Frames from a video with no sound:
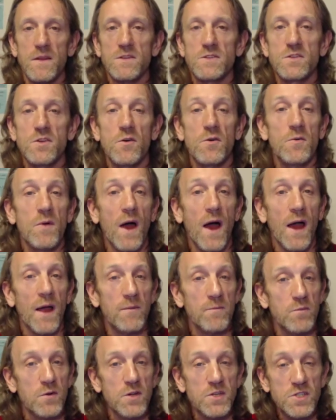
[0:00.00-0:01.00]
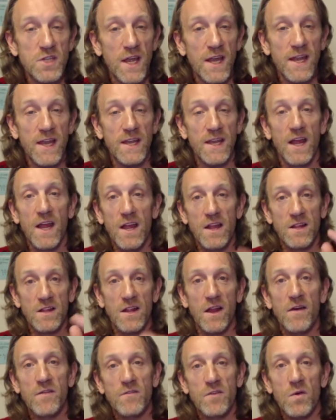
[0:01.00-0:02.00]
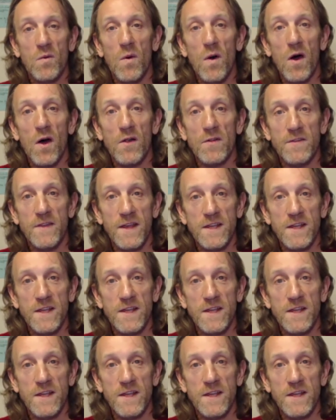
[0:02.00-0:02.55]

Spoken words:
So I appreciate it. Love you all.